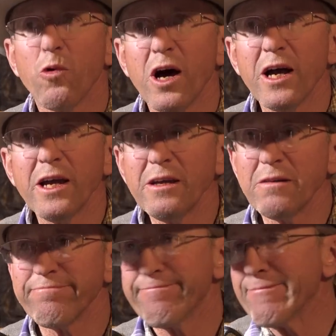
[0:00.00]
why,
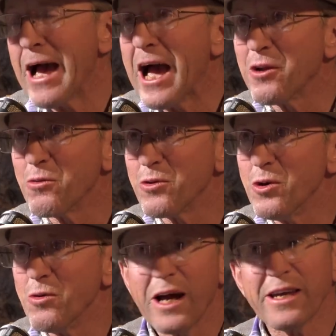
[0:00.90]
I don't
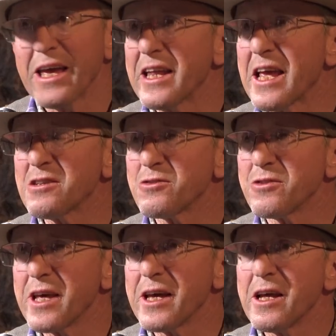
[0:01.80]
know. I can't answer
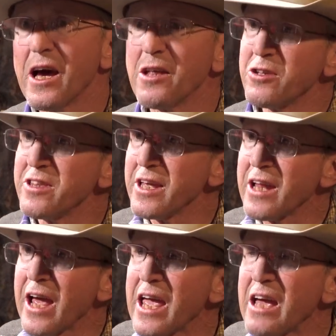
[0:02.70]
that, other than
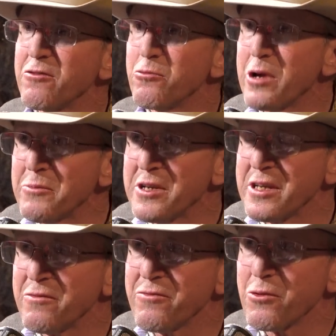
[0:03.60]
I have a
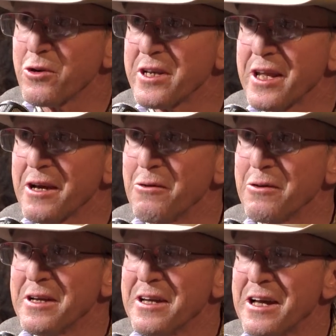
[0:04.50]
remedy for it now.
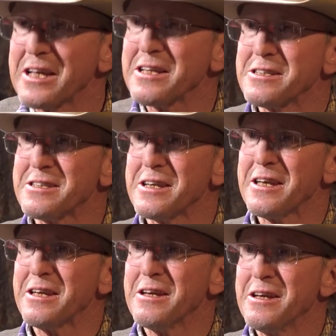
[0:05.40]
I can
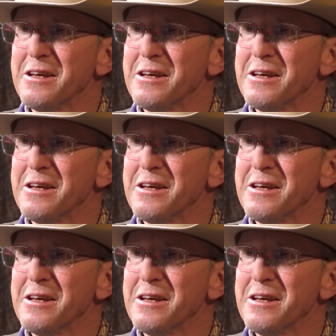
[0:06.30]
say,